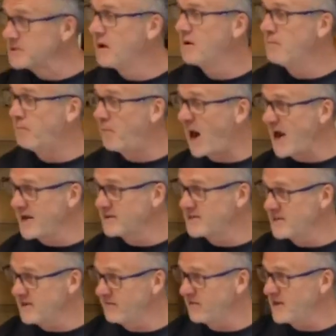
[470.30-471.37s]
buy a
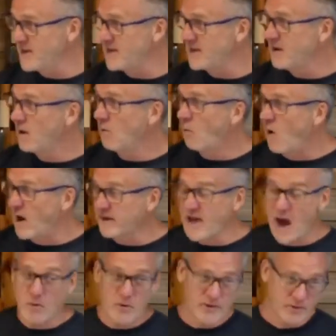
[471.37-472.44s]
TV, walk
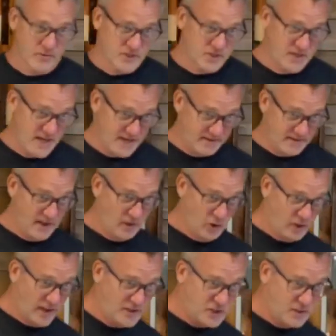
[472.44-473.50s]
out with a receipt that looked
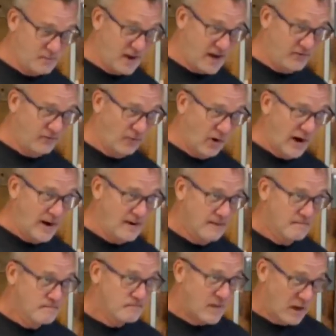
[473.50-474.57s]
like she paid for it,
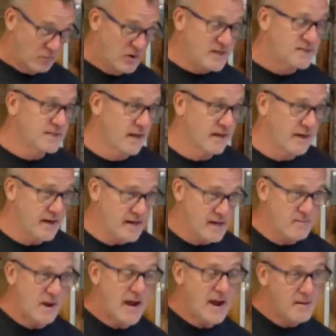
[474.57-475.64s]
and resell it on eBay.